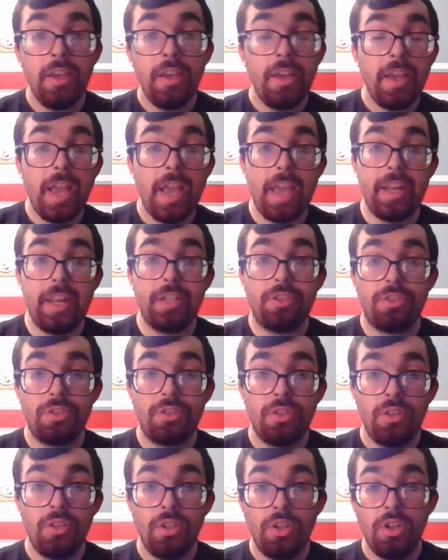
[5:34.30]
and it's
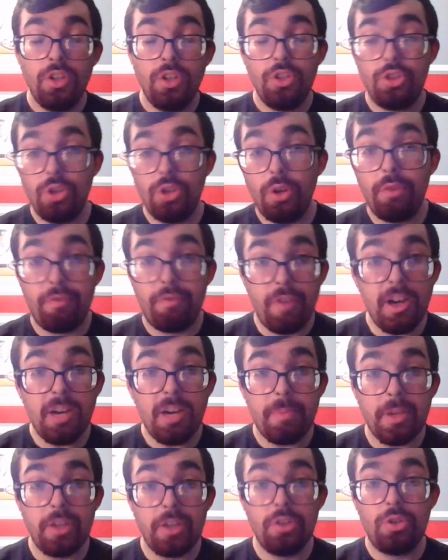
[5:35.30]
Joel
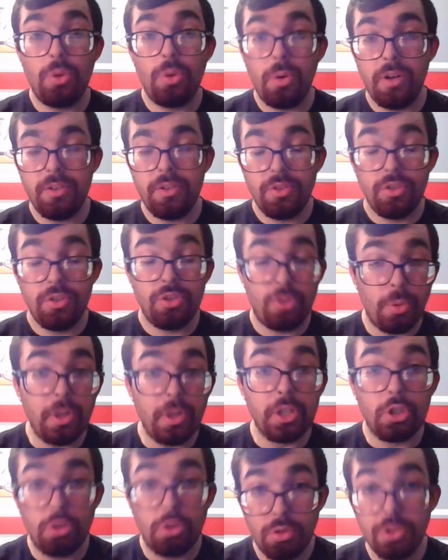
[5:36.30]
Farabee and Tor- Torrey
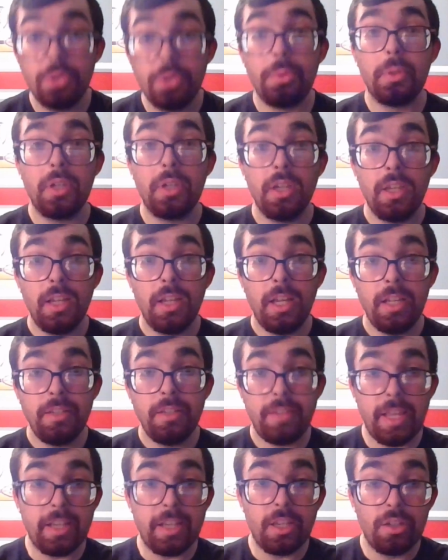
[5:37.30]
Krug
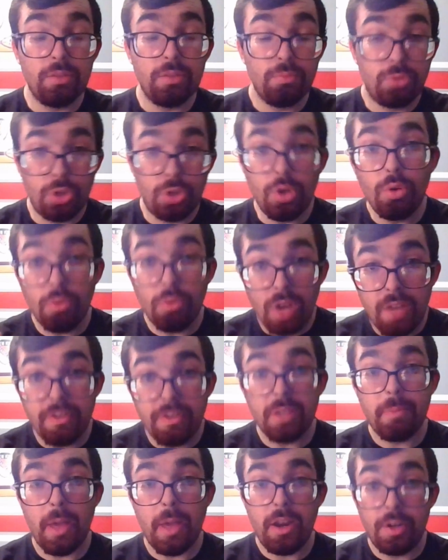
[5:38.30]
taking two roughing
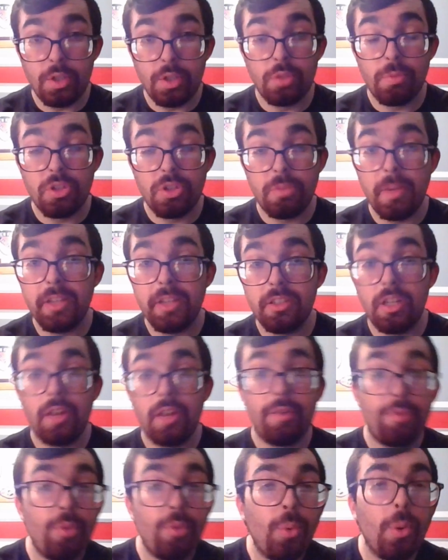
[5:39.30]
penalties, which makes it a
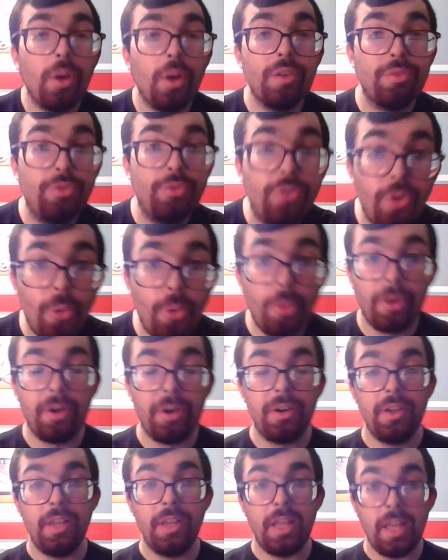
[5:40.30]
four on four.
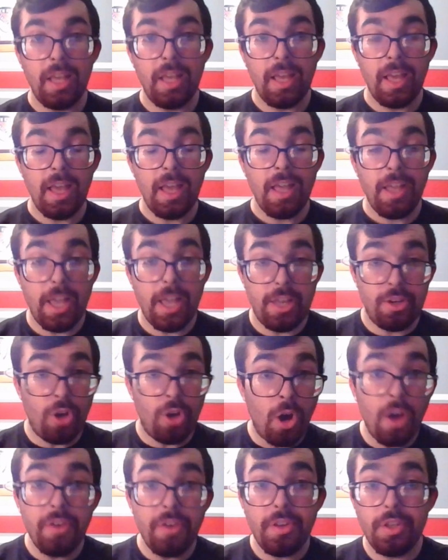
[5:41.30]
And
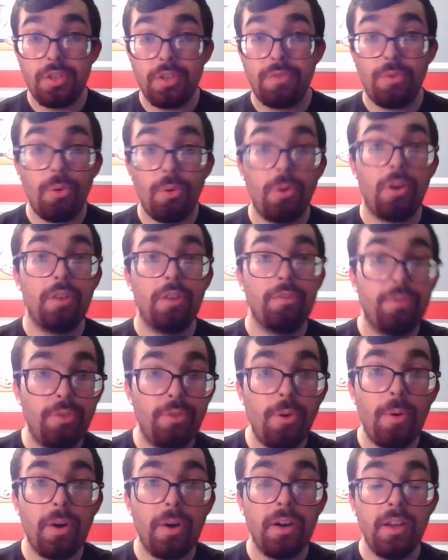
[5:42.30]
on this four on
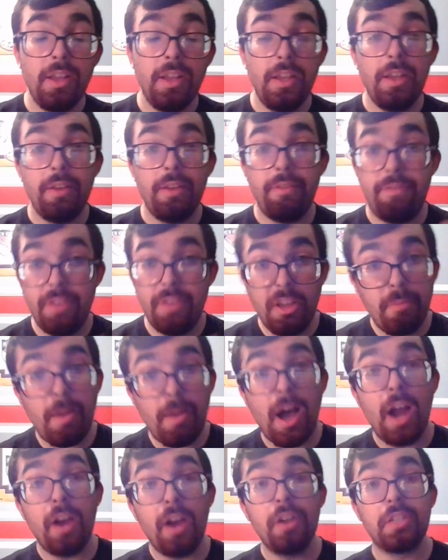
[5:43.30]
four, Phil
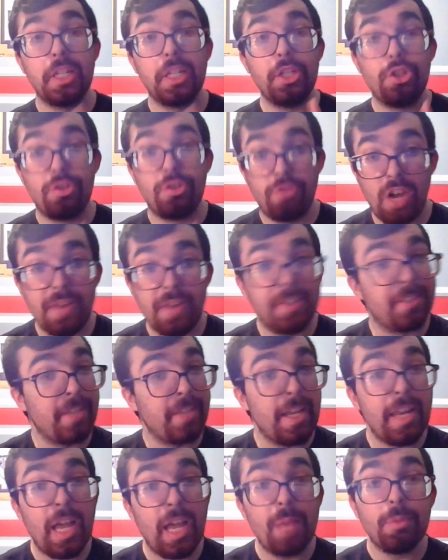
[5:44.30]
Myers and Travis
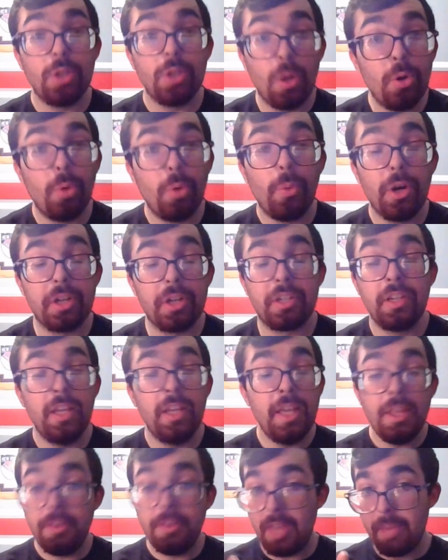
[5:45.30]
Sanheim go to work.
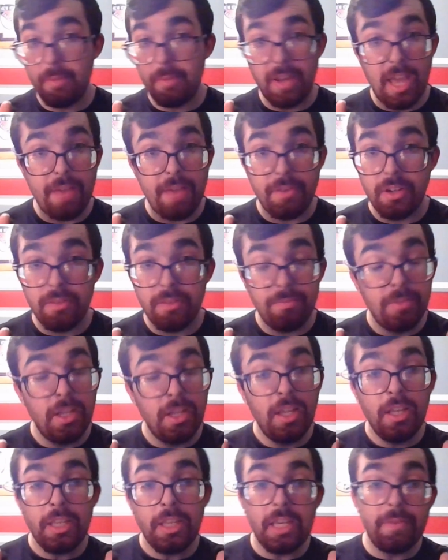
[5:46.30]
They've been having,
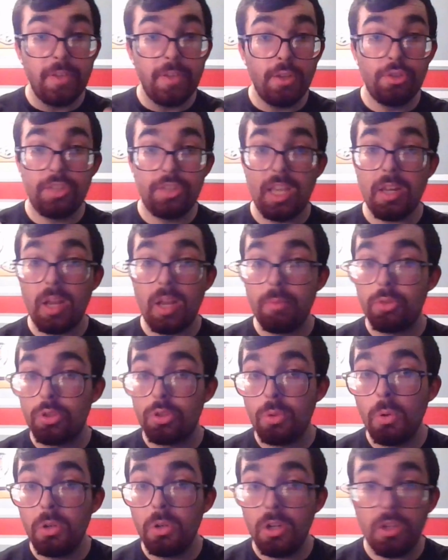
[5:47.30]
even though Sanheim
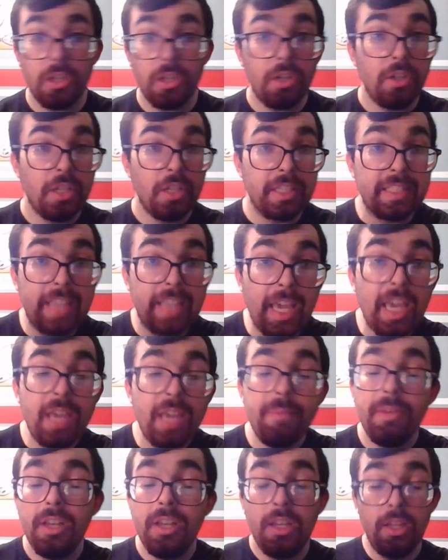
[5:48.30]
scored earlier in this
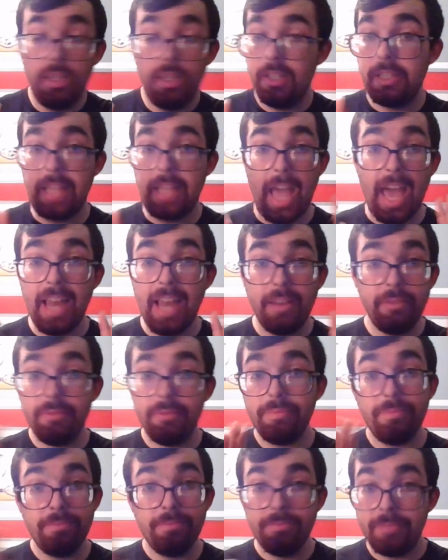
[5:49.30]
game, that
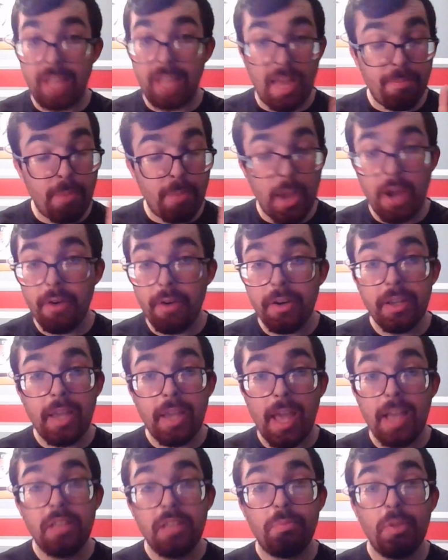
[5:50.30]
that pairing
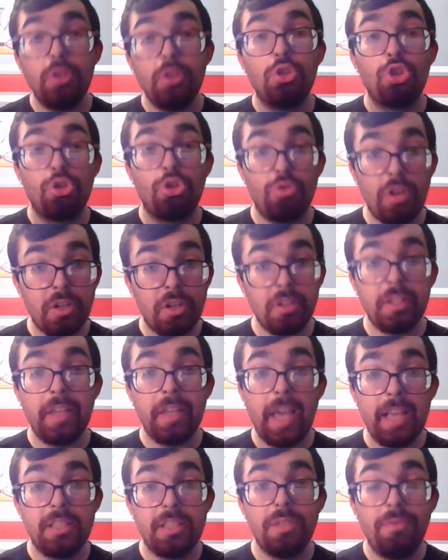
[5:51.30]
has been struggling
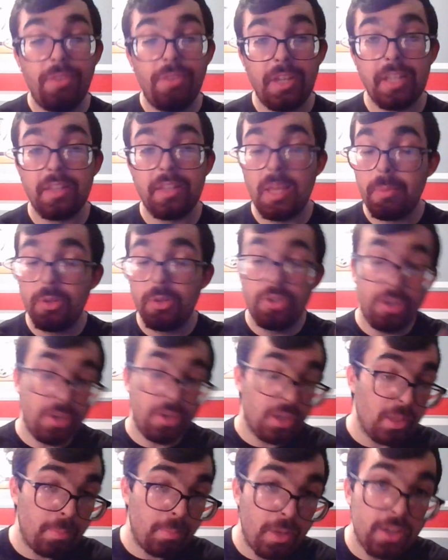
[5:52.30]
as of late. They've been turning
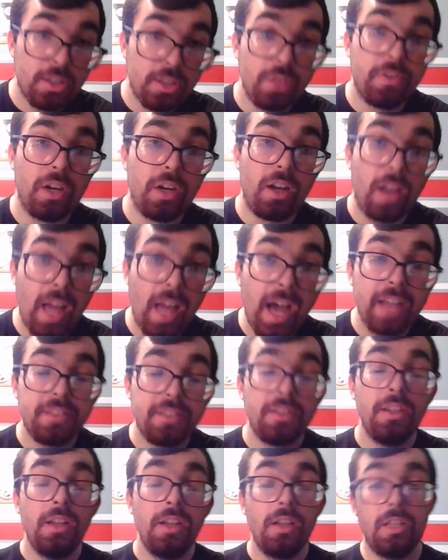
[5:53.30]
the puck over a lot,
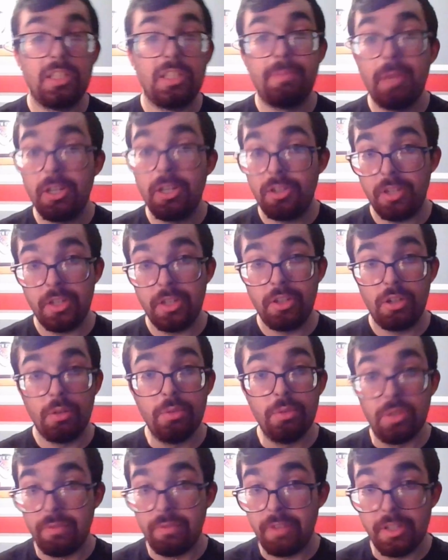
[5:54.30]
especially in their own
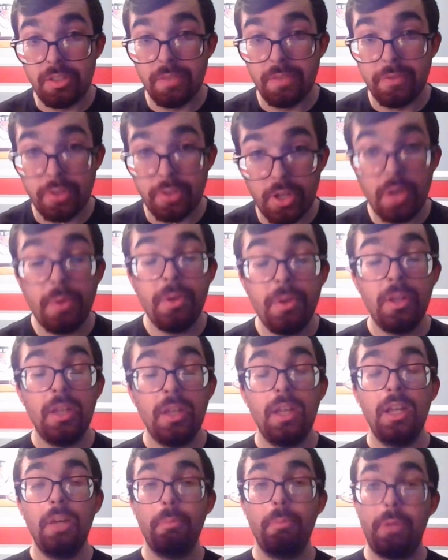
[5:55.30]
defensive zone.
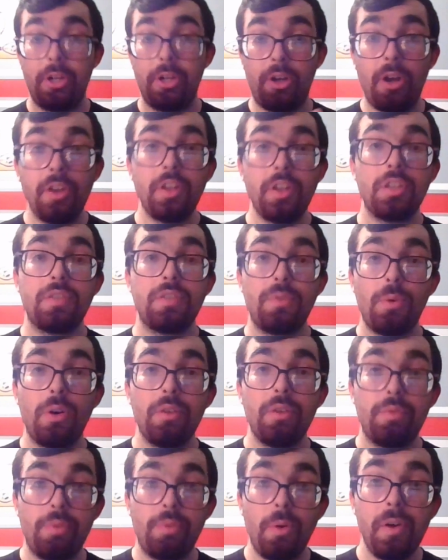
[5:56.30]
But on this four on
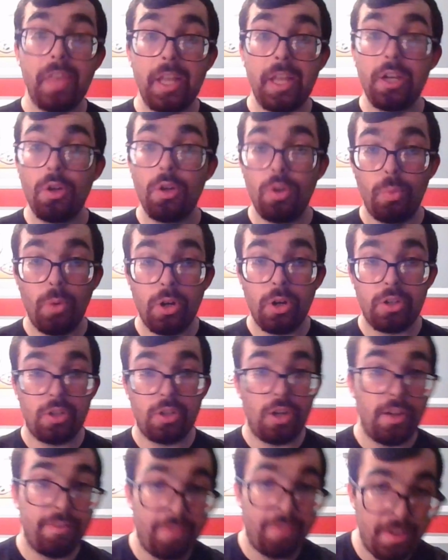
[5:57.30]
four, they go to work
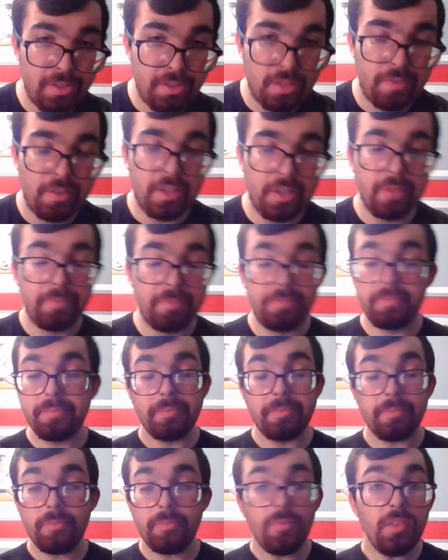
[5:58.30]
offensively.
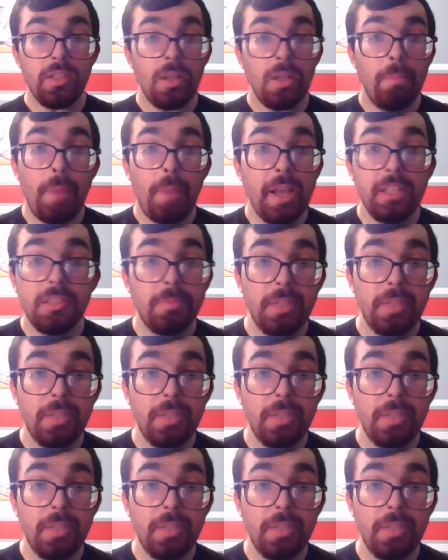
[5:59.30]
Basically,